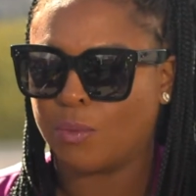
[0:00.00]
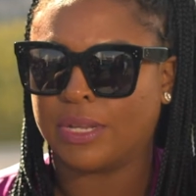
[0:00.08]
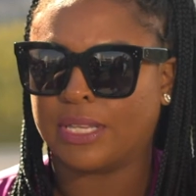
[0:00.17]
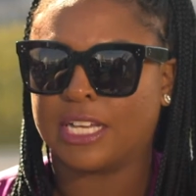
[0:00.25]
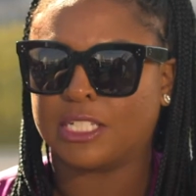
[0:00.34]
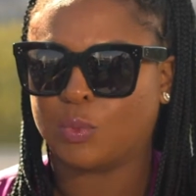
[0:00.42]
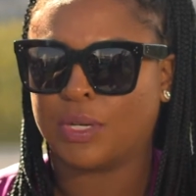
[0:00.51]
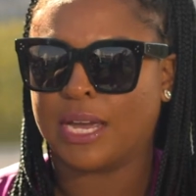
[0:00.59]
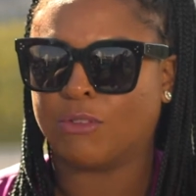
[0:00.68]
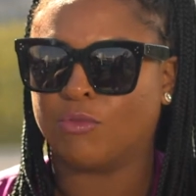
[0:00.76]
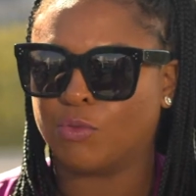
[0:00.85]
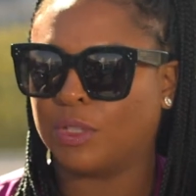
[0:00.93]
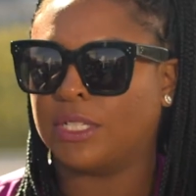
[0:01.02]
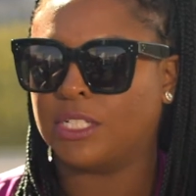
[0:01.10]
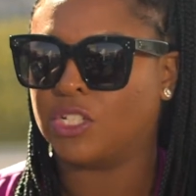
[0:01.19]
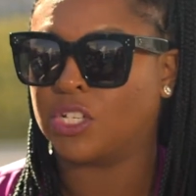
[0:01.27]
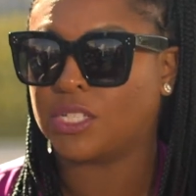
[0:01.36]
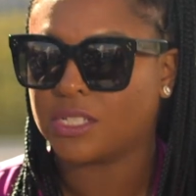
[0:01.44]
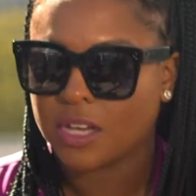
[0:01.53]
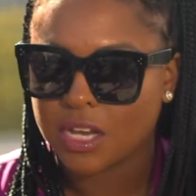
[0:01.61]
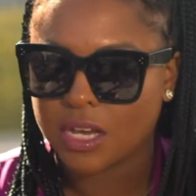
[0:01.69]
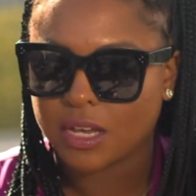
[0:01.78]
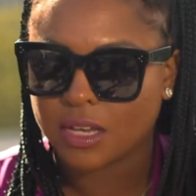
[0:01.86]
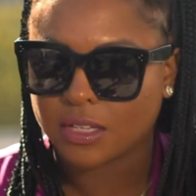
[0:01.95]
but that's when I really just
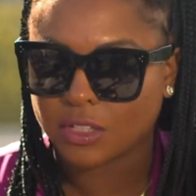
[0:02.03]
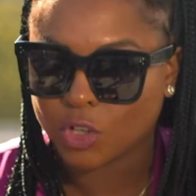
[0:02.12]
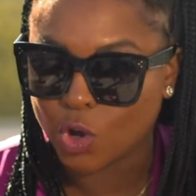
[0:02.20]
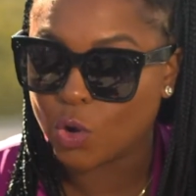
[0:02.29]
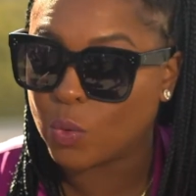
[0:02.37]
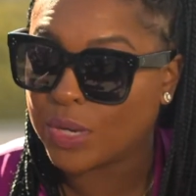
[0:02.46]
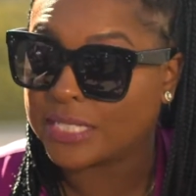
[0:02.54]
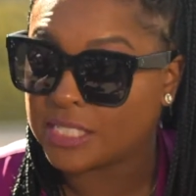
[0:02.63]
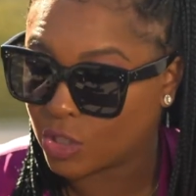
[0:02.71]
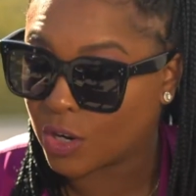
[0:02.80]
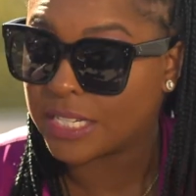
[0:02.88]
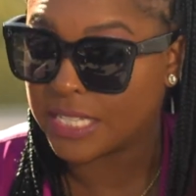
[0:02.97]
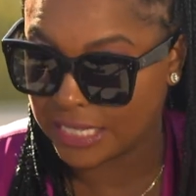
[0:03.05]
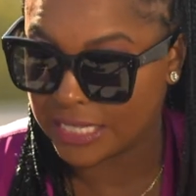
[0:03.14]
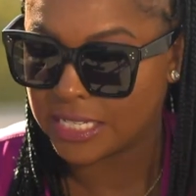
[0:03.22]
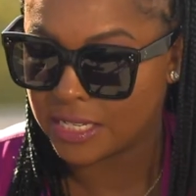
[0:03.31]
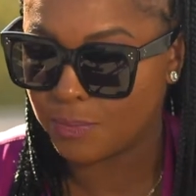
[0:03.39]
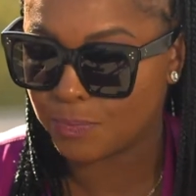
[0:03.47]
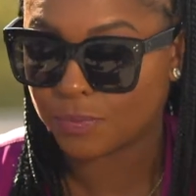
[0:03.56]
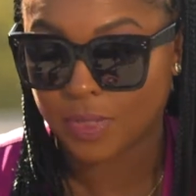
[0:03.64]
go and start digging deep.